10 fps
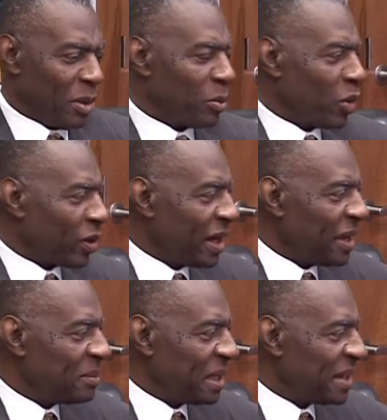
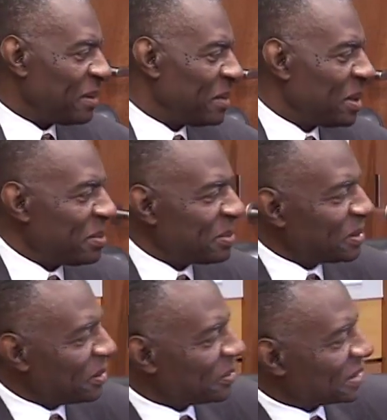proclaimed me, not many people
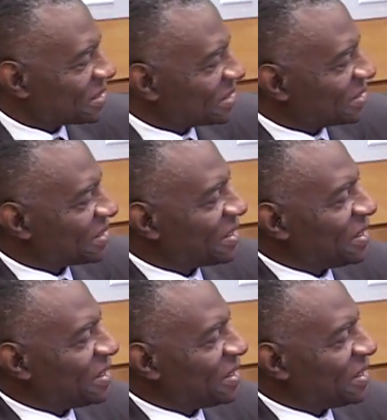know this,